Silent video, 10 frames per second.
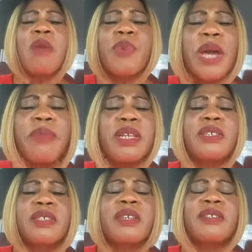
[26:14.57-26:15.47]
prime
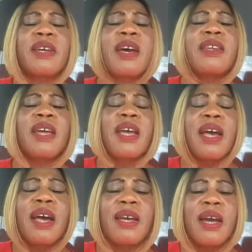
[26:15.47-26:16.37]
ministers and
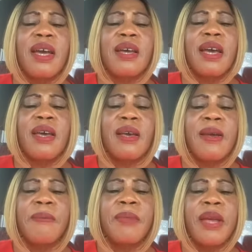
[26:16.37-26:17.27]
uh, uh, uh,